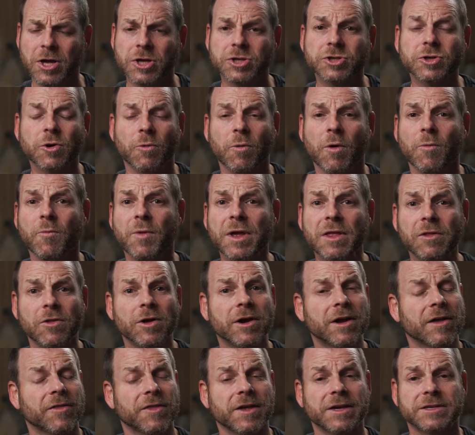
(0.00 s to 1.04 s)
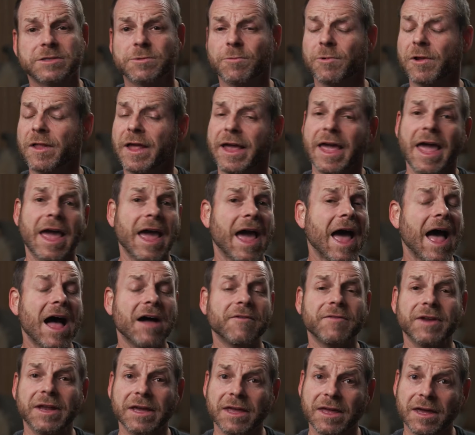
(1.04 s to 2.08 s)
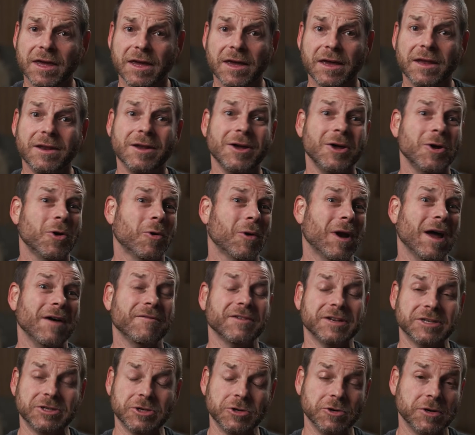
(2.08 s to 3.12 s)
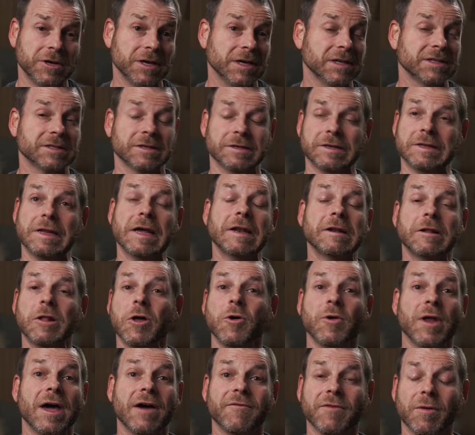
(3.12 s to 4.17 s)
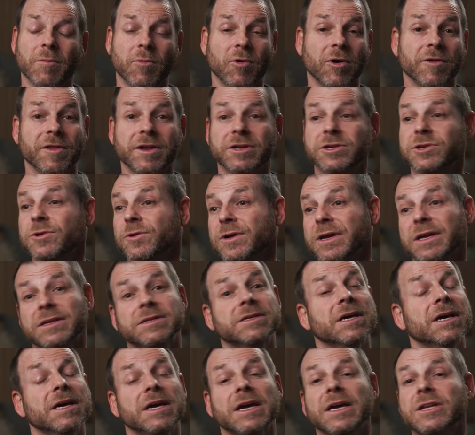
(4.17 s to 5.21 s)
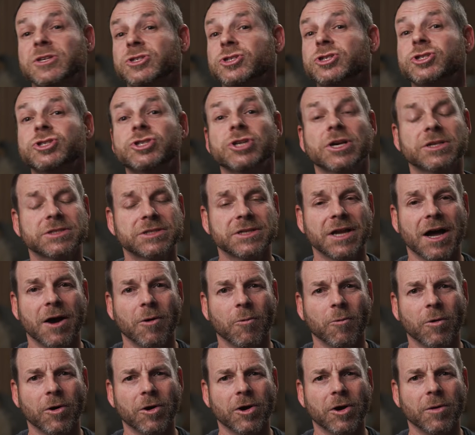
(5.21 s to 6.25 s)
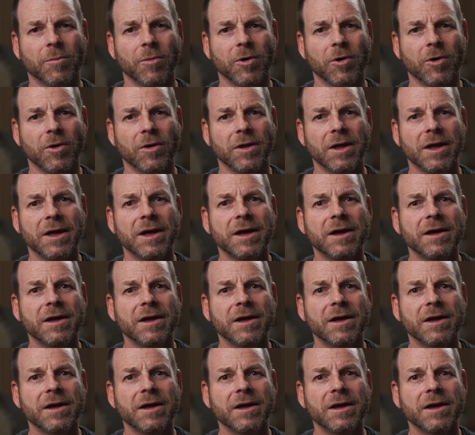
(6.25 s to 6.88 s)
So when we look at this and we're like, hey, having a kid or having 2 kids, or let alone having more than 2 kids, it's just not workable.